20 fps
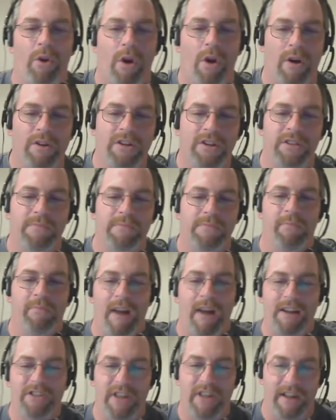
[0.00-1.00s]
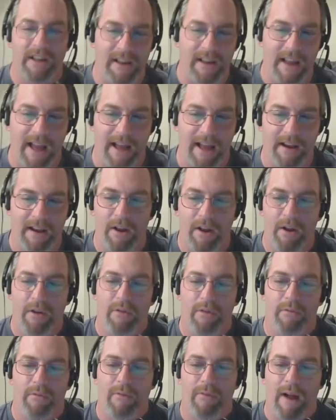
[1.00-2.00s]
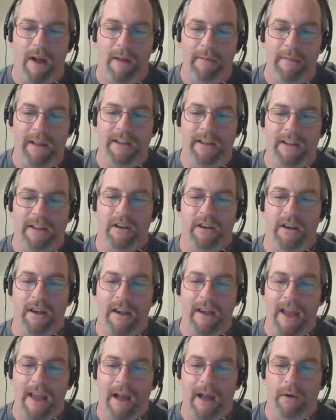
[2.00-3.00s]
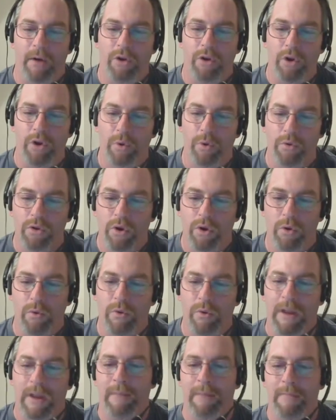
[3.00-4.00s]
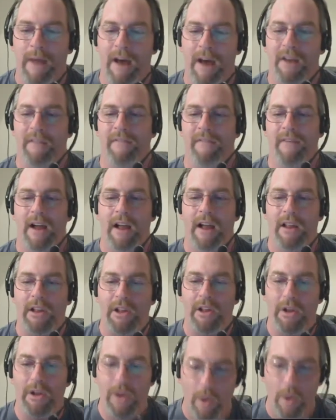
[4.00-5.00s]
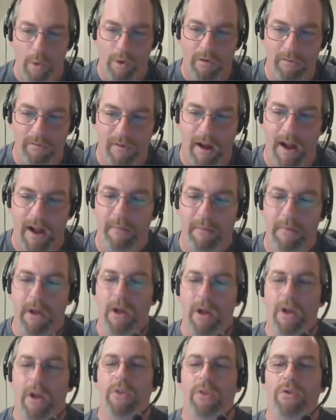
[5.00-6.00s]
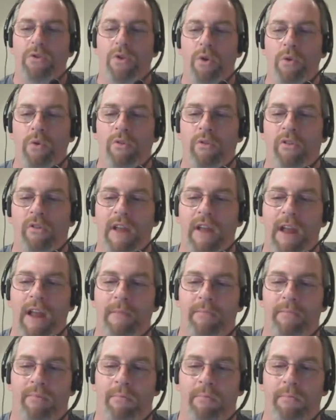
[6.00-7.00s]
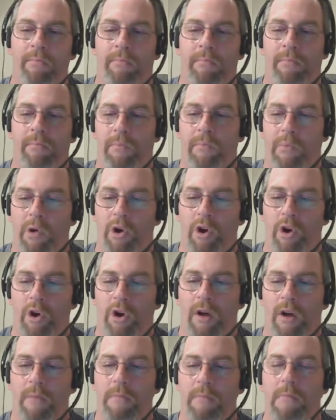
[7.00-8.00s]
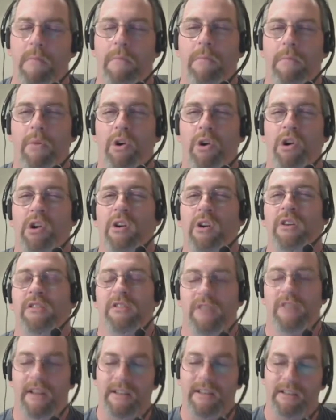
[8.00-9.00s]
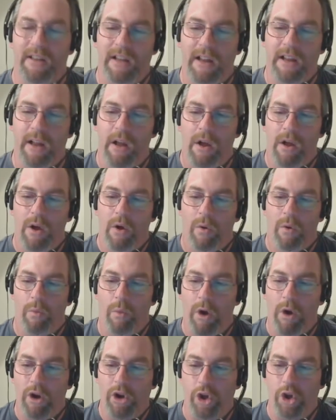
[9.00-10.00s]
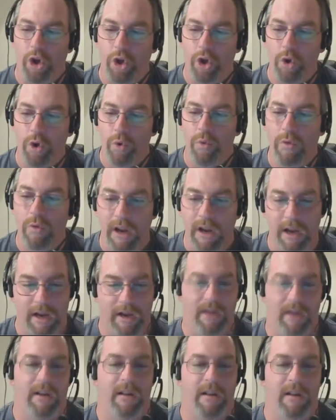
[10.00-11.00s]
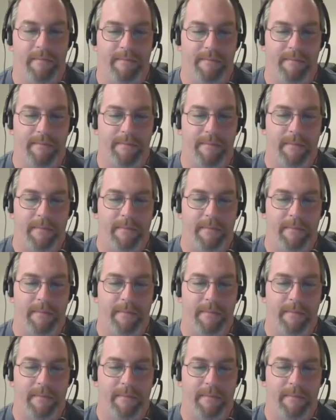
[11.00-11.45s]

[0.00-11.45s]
largest project yet, ROM Kitchen. Now you too can modify your ROM to create precisely what you need.